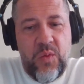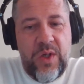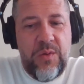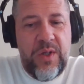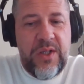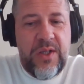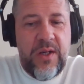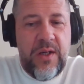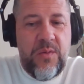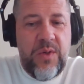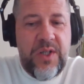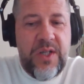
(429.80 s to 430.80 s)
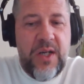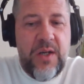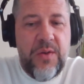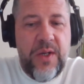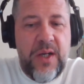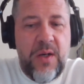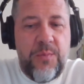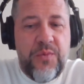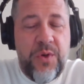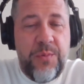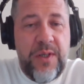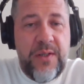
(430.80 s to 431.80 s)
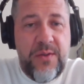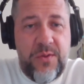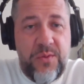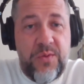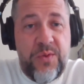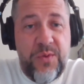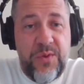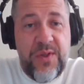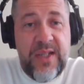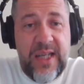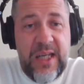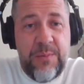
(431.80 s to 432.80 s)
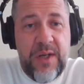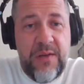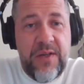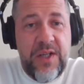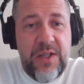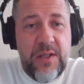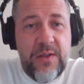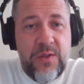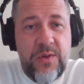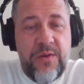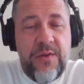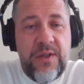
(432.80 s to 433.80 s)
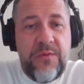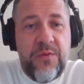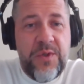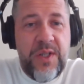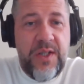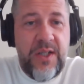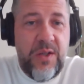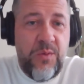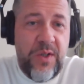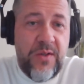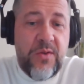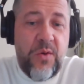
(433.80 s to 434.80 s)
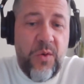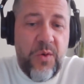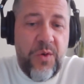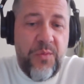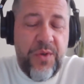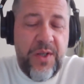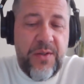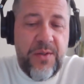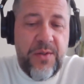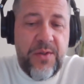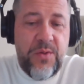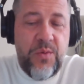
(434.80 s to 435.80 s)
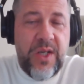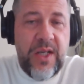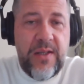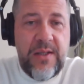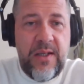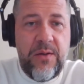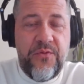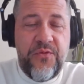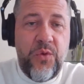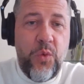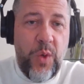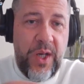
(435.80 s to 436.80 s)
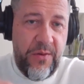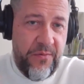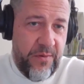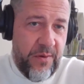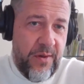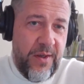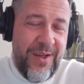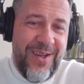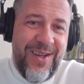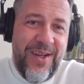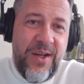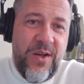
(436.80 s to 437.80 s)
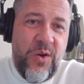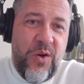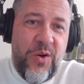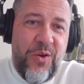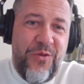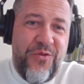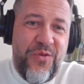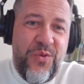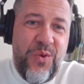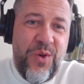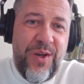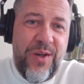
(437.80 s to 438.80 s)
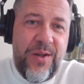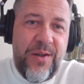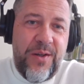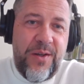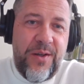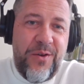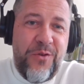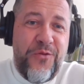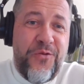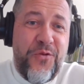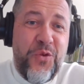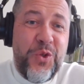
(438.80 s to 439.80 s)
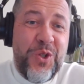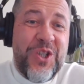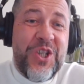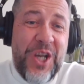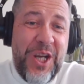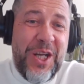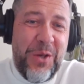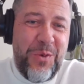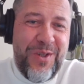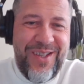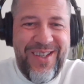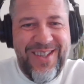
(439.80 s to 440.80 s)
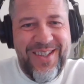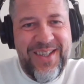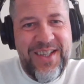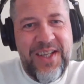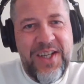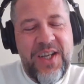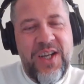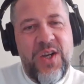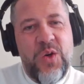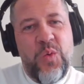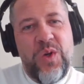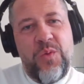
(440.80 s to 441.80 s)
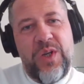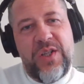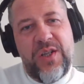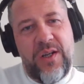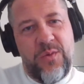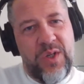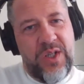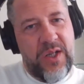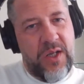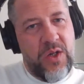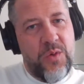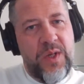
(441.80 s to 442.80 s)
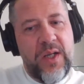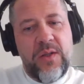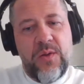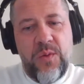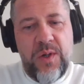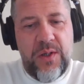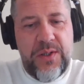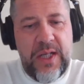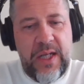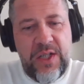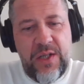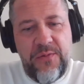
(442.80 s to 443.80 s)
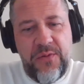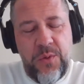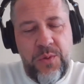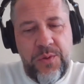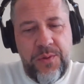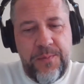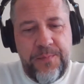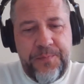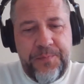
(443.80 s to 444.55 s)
which are now promised to the same refrigerant, so 34ZE with scroll compressors. So we can see a full wave or a full food chain, I would say, which are going towards HFOs.